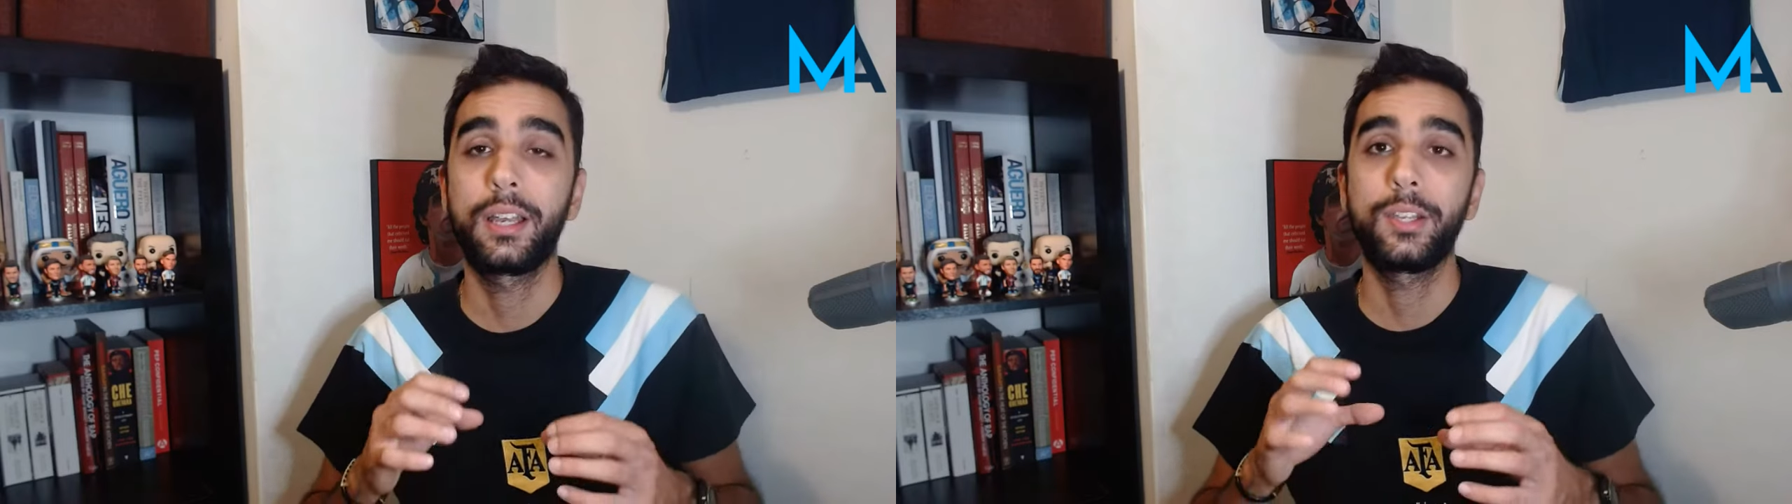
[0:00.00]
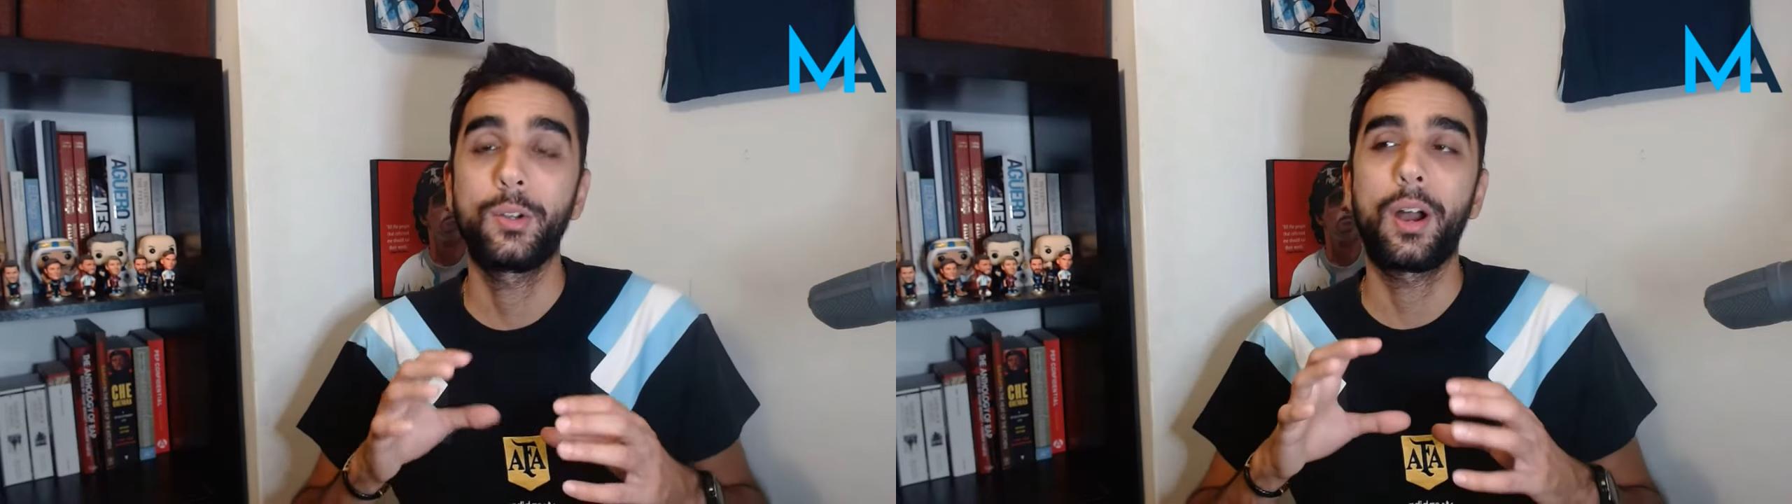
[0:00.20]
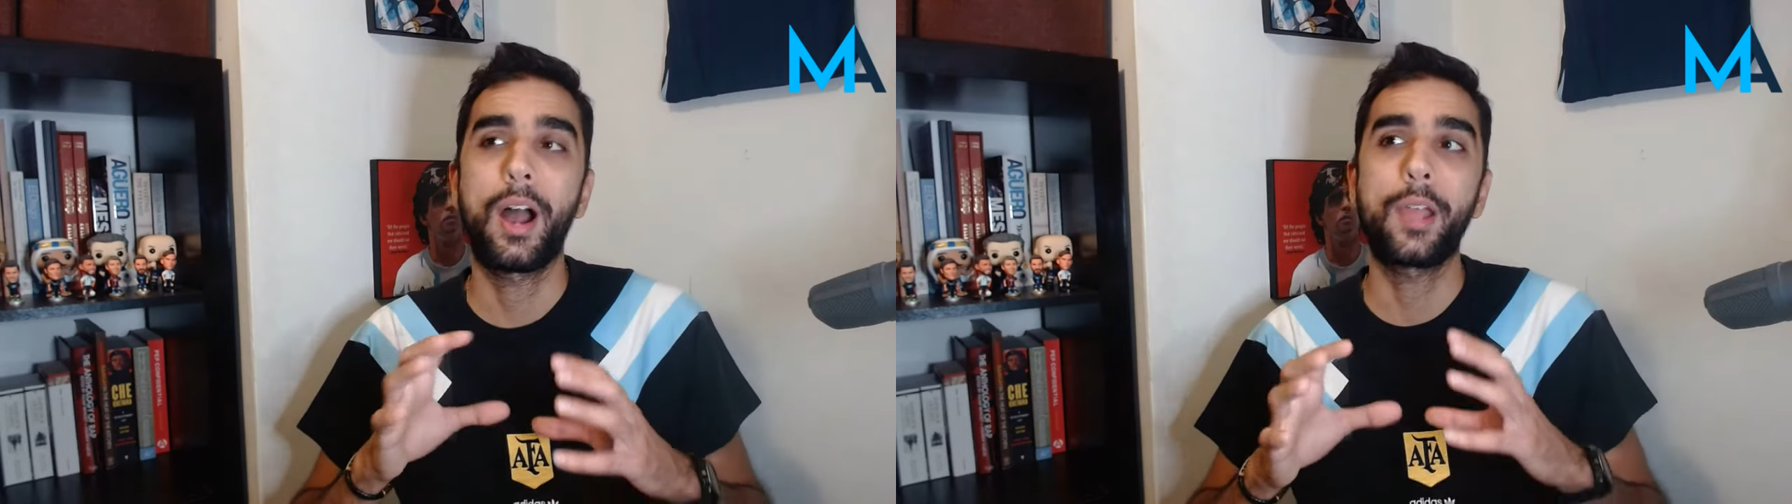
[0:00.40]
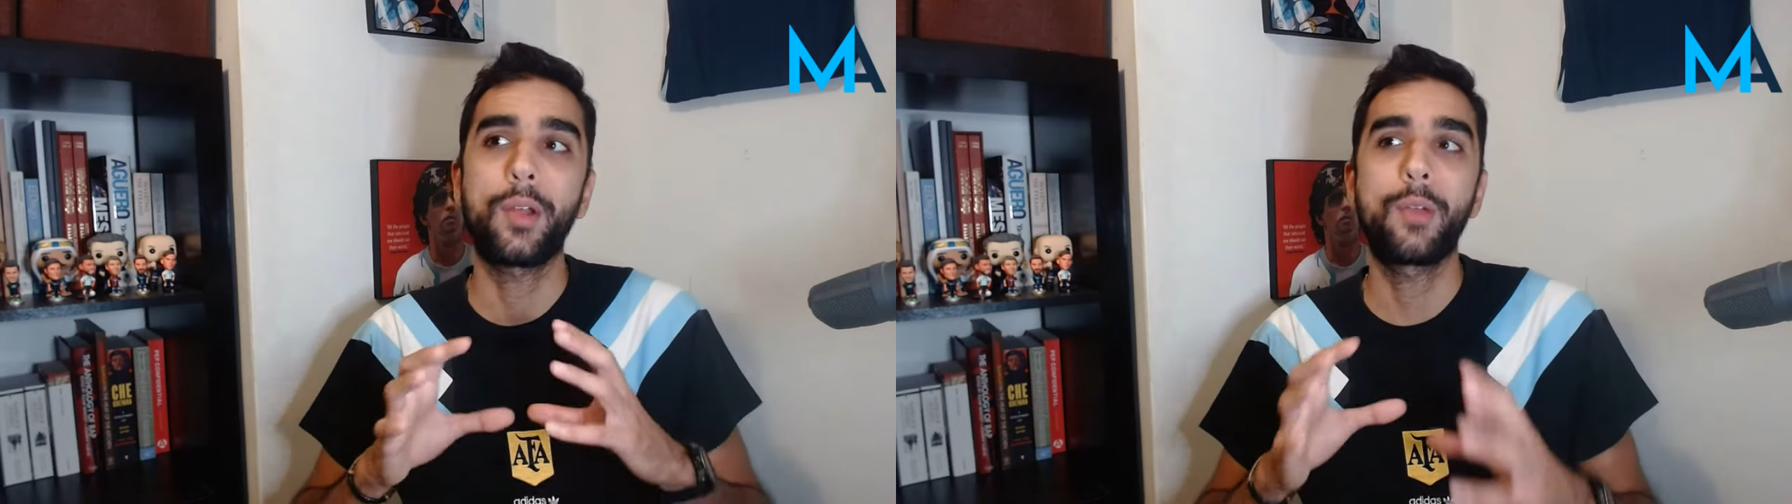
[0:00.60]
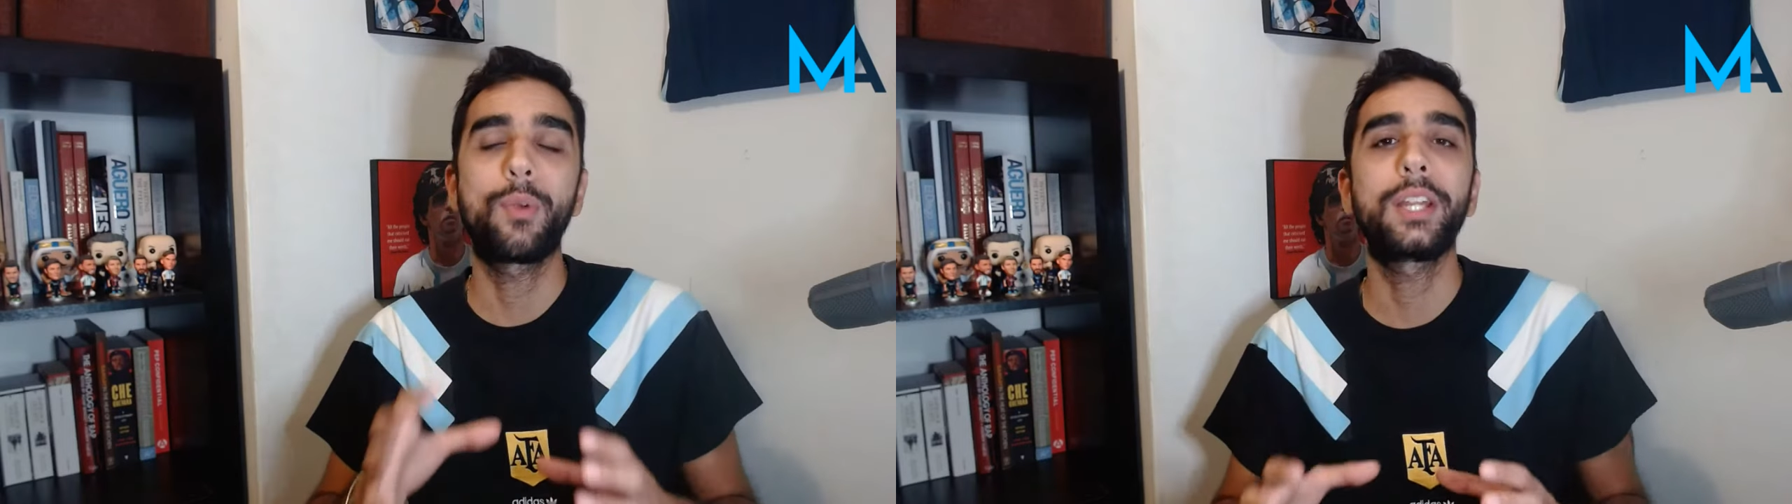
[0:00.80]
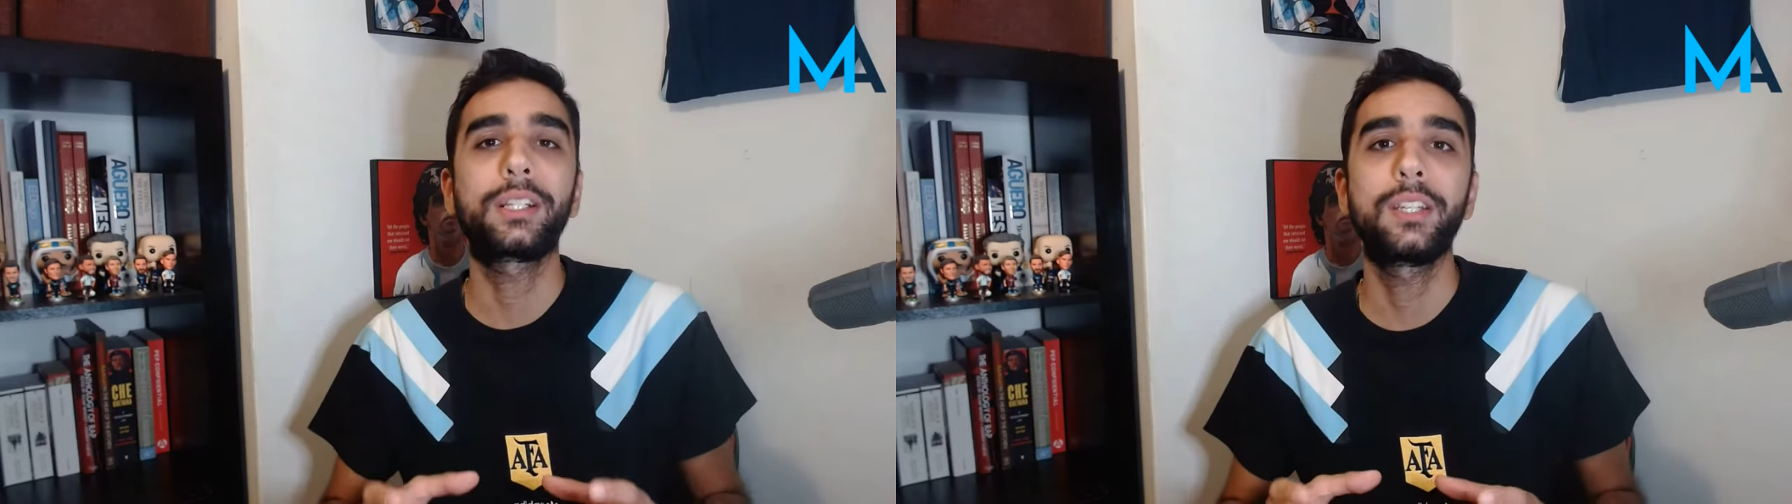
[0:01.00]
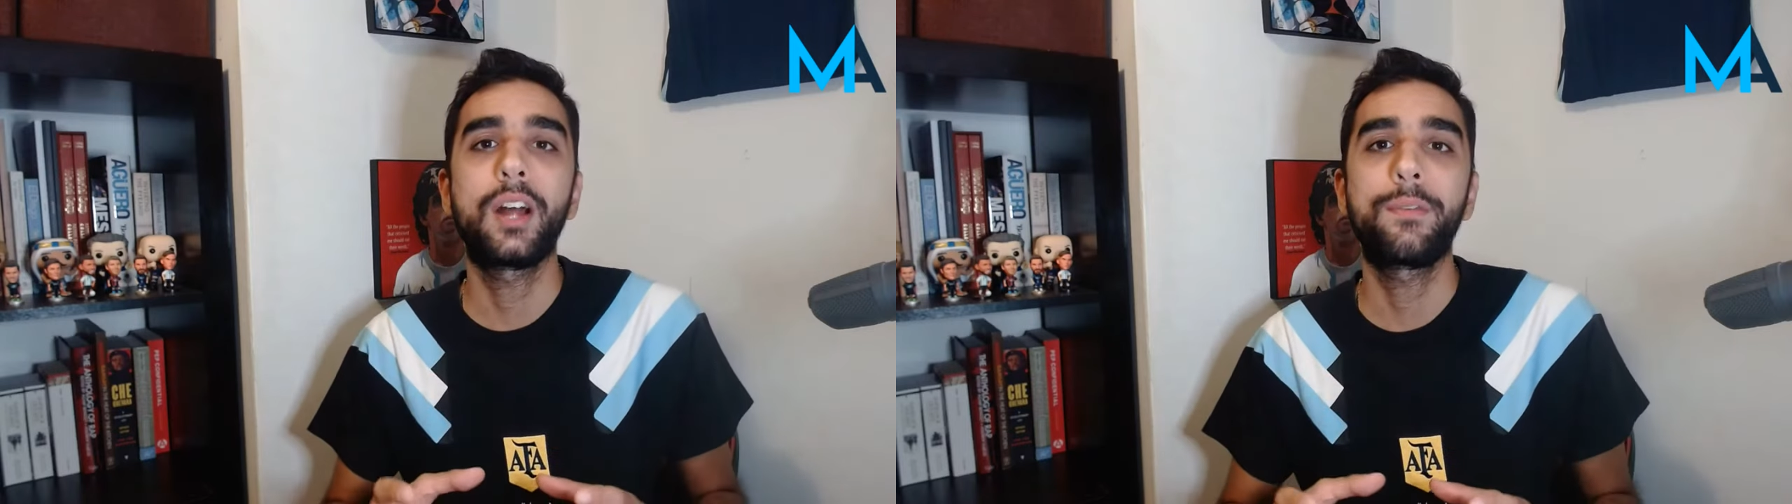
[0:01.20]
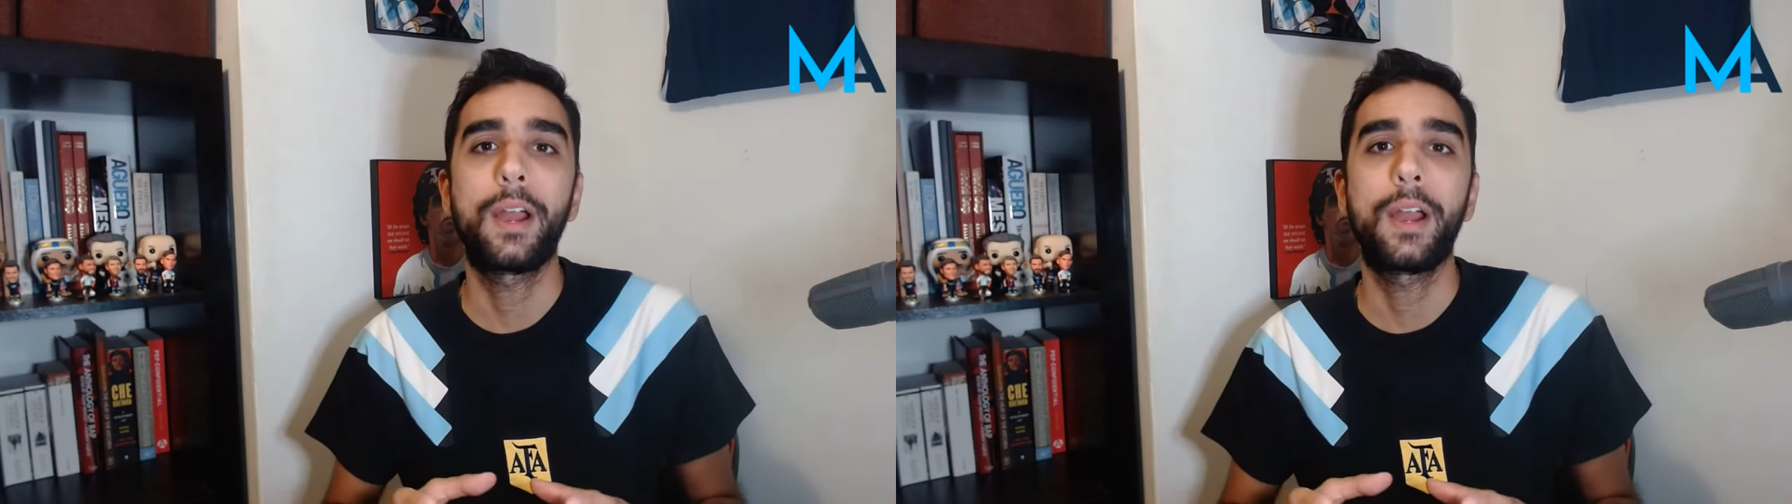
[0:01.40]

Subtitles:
you know, ironically enough,